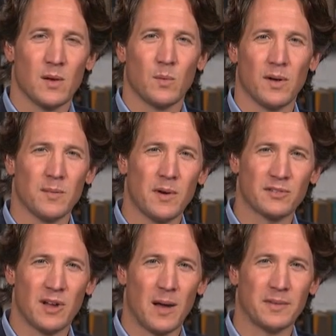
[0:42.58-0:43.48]
Well, the
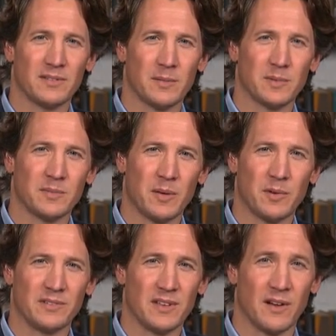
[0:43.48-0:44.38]
most common symptoms that
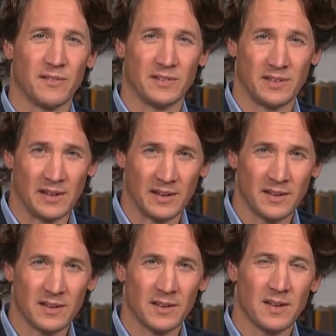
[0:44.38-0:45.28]
we see are
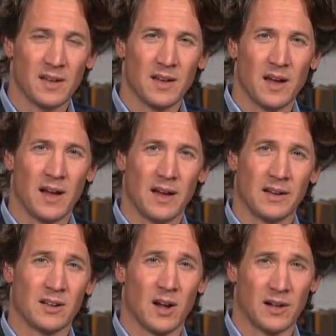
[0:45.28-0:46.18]
fatigue,
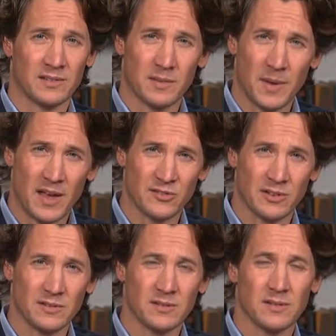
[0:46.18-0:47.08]

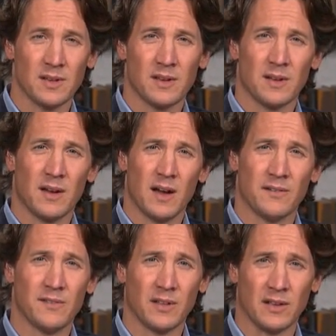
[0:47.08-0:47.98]
constipation,
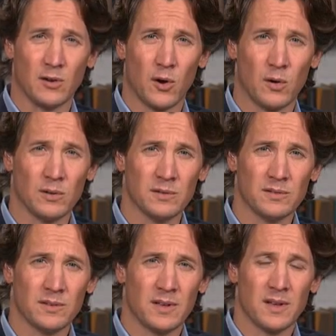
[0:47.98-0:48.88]
feeling
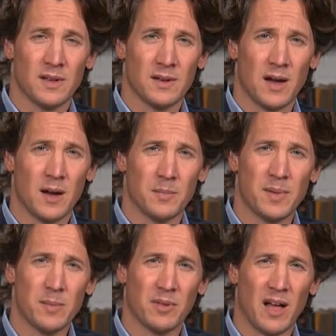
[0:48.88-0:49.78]
cold.
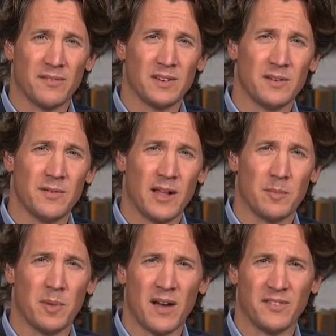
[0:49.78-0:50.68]
People often
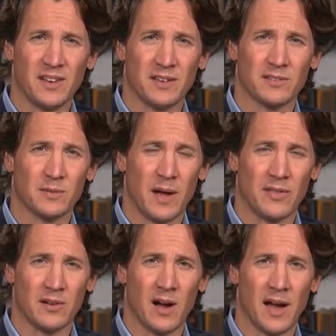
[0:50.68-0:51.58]
develop puffiness
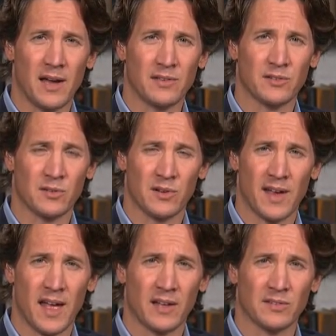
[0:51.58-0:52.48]
around their eyes or their
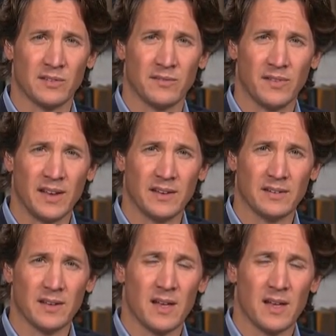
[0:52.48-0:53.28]
hands and feet.